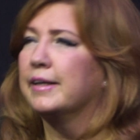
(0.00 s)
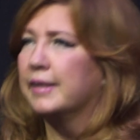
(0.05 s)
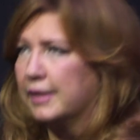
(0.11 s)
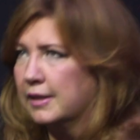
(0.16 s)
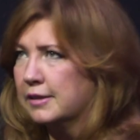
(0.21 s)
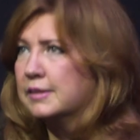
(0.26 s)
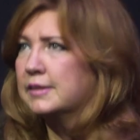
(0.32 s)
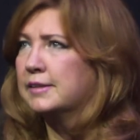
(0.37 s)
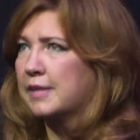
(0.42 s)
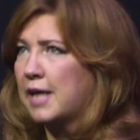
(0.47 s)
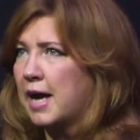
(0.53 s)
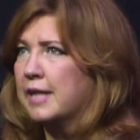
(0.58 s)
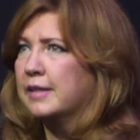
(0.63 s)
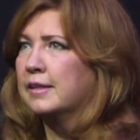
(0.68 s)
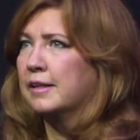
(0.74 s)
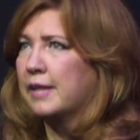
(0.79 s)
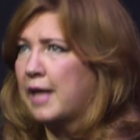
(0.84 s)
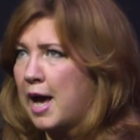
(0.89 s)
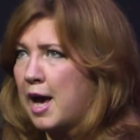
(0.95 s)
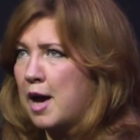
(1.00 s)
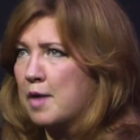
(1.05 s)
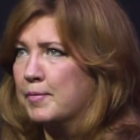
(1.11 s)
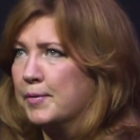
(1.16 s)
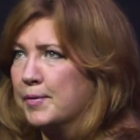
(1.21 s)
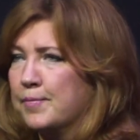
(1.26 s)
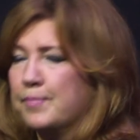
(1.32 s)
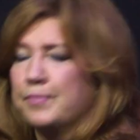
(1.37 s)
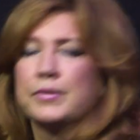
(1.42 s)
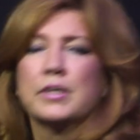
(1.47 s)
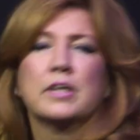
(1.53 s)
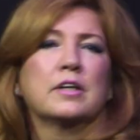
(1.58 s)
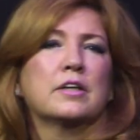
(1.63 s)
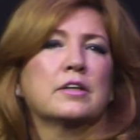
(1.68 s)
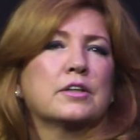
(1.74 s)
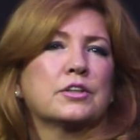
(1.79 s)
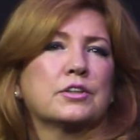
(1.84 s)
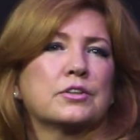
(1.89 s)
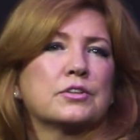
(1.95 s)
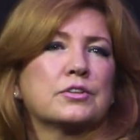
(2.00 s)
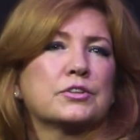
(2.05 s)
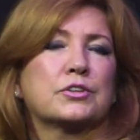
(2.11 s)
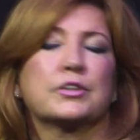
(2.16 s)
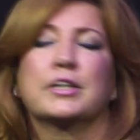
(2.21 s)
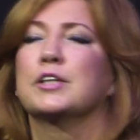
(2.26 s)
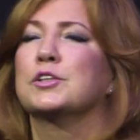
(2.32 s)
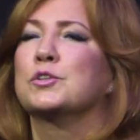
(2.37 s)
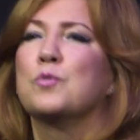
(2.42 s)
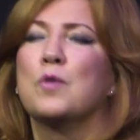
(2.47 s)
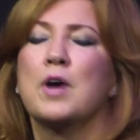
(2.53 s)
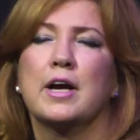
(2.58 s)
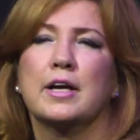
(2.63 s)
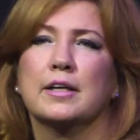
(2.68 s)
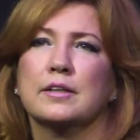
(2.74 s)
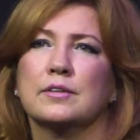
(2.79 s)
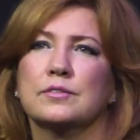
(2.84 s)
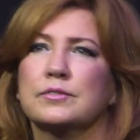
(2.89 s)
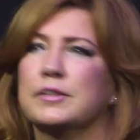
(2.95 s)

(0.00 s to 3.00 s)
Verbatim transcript: Inside the lab. So guess what?